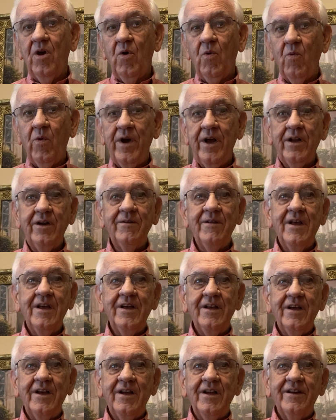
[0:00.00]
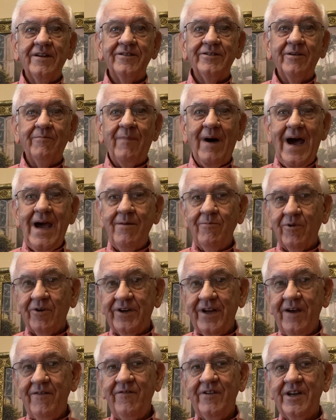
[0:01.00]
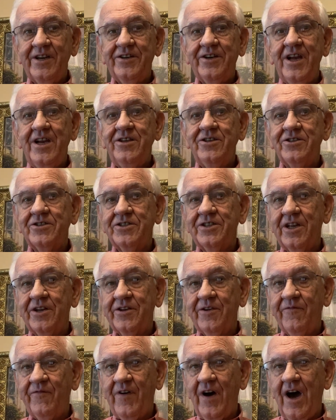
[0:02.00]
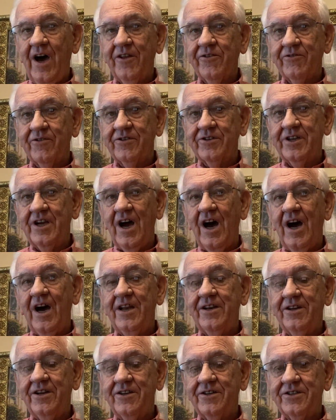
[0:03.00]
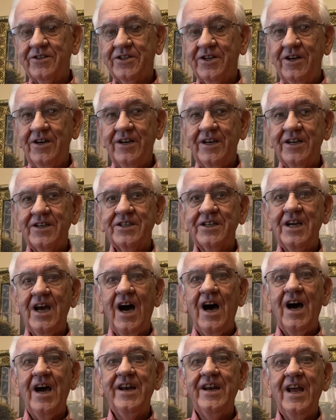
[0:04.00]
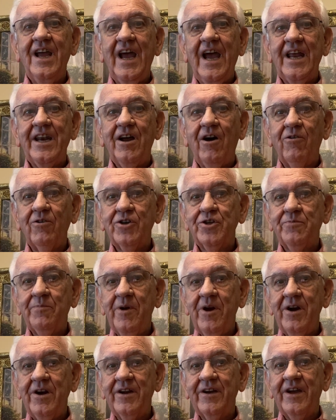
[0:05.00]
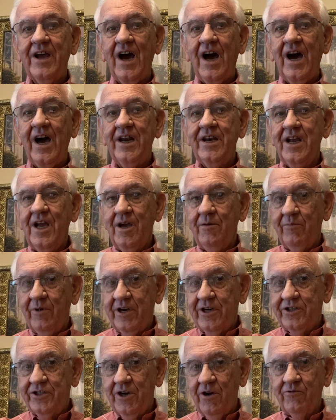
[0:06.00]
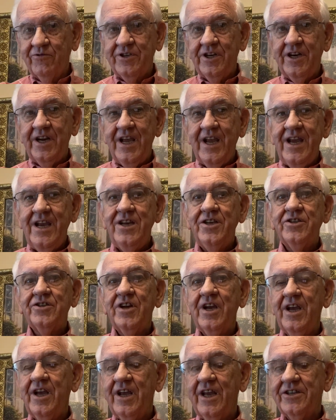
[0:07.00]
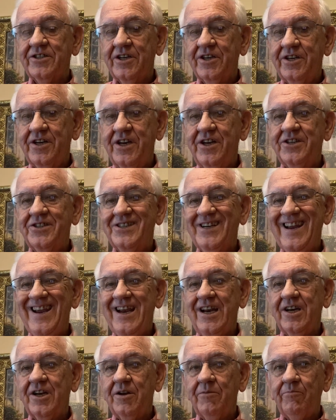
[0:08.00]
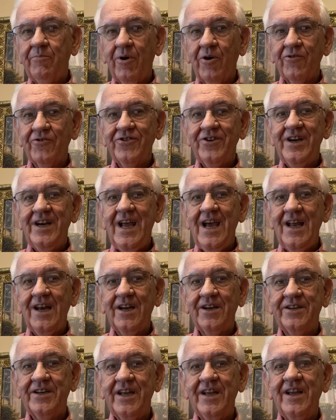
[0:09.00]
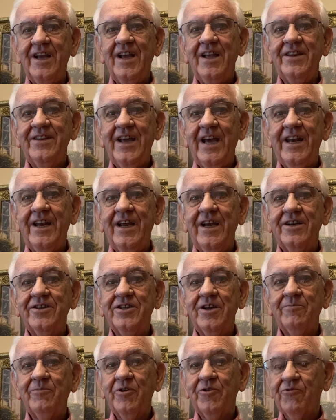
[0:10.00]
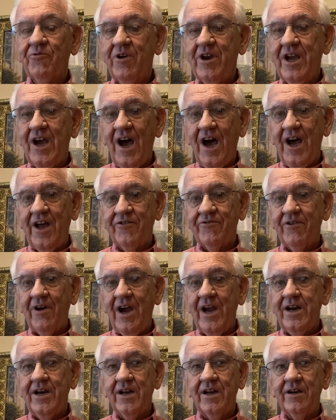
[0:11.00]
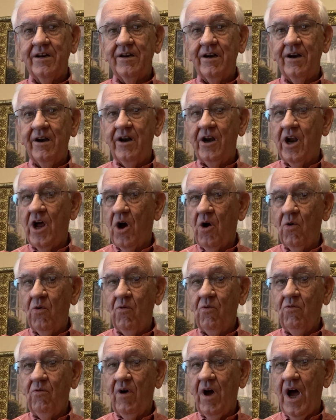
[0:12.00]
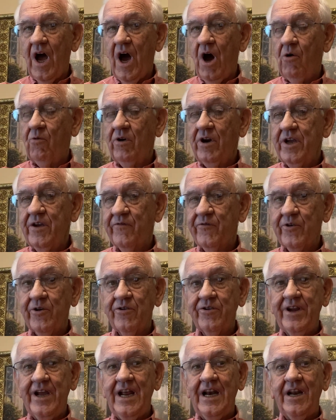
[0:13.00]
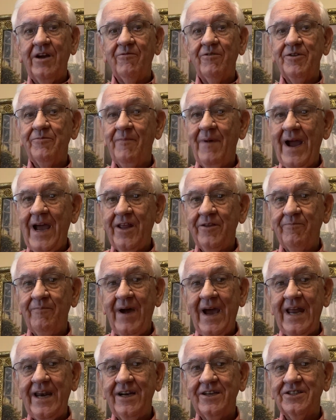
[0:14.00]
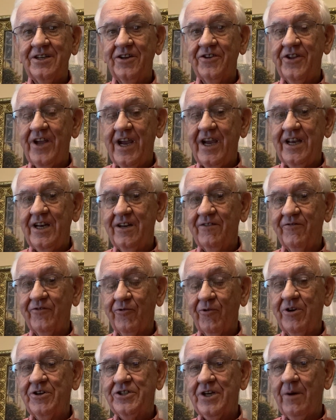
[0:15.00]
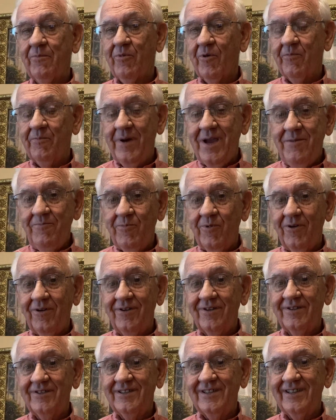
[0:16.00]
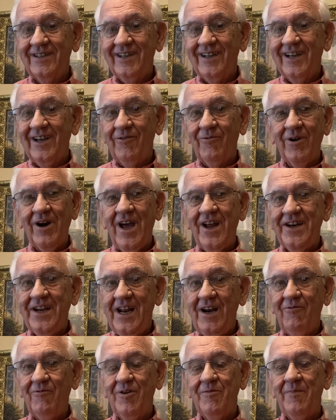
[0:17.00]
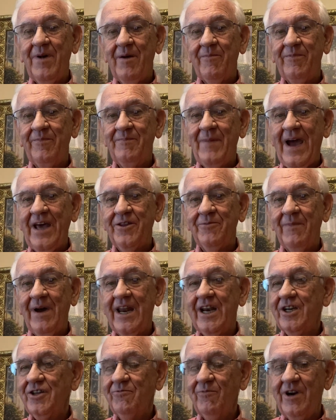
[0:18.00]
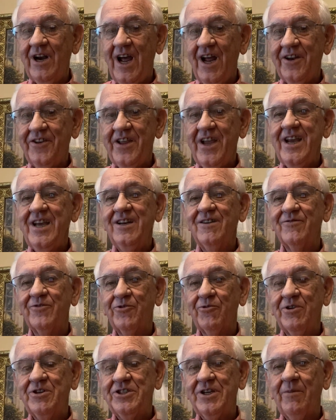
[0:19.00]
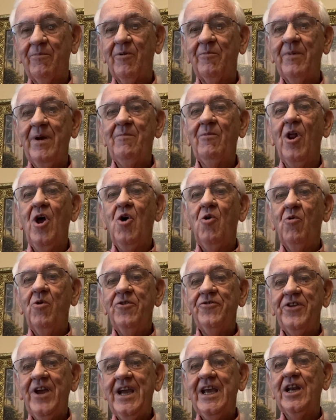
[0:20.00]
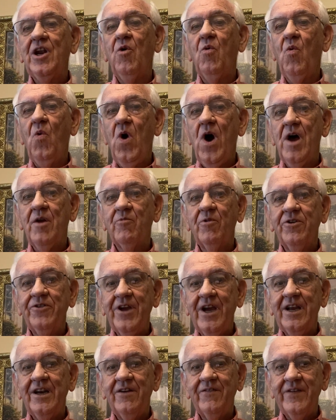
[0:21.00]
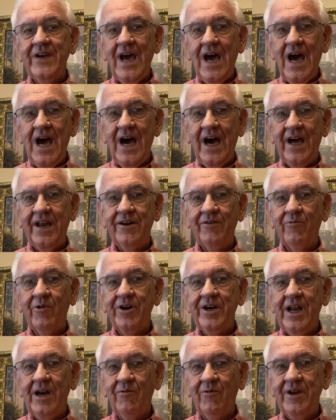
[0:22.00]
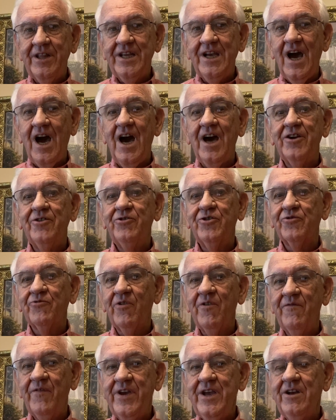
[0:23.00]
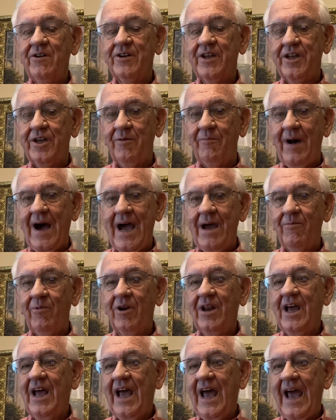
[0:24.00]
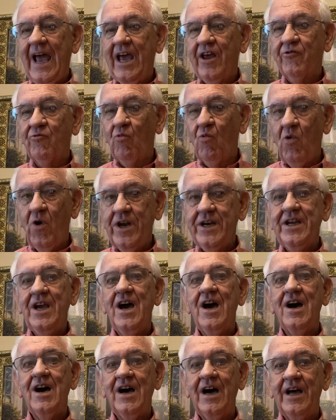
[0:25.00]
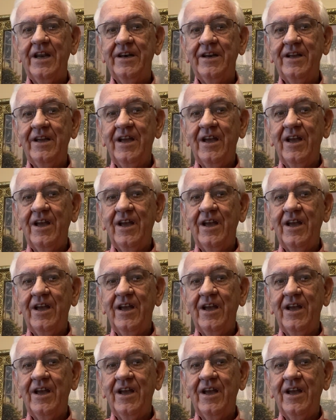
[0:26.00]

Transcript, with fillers: Well, the Bible definitely teaches that the Father is God, the Son is God, and the Holy Spirit is God, but it shows that each has a distinct personality. That adds up to three gods, right? No. Only if you're dealing with mathematics and thinking of three separate people. We're not dealing with mathematics, we're not thinking of three separate people. We're thinking of one. We're thinking of God. We're dealing with God, who is revealed in the Bible as one God,